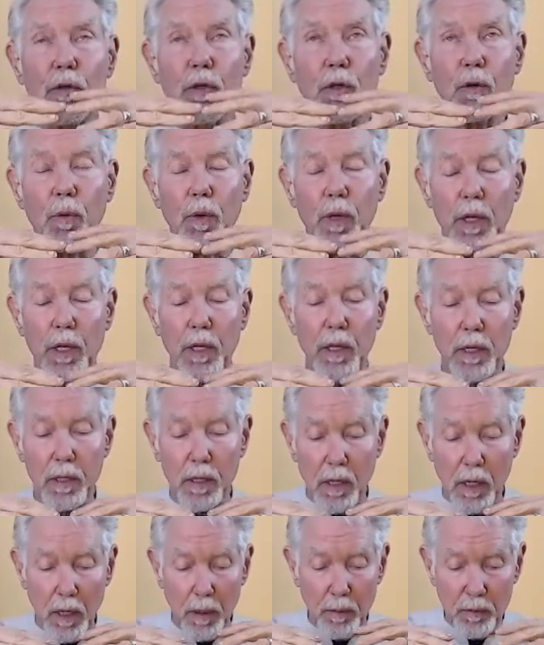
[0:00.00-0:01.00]
that we eat
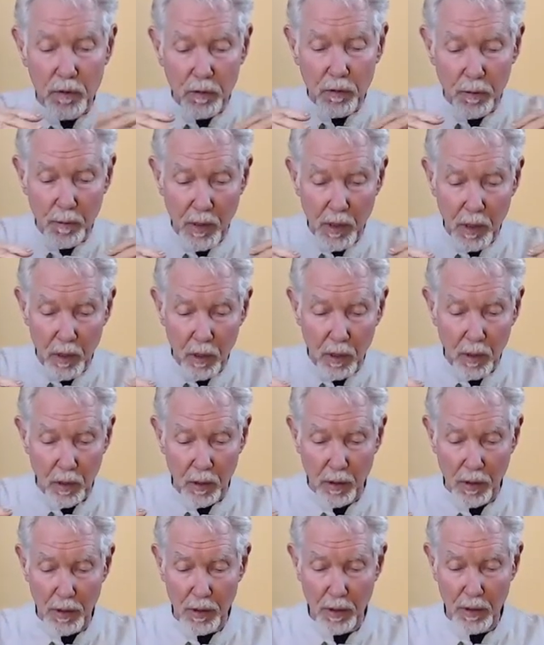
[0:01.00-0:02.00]
comes from the
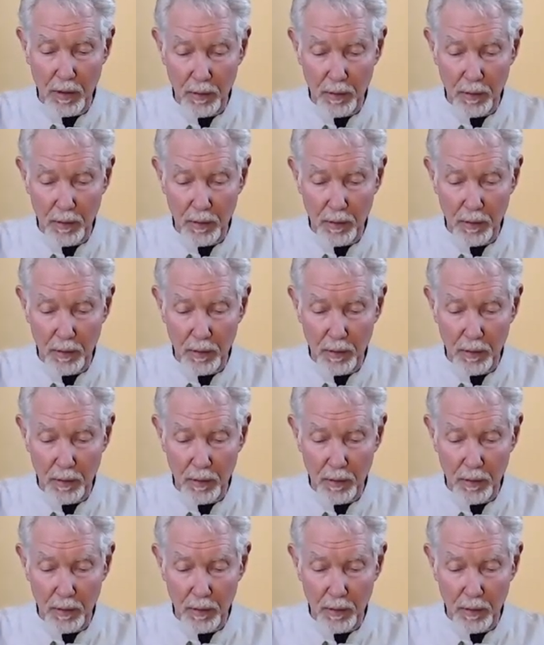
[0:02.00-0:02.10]
earth.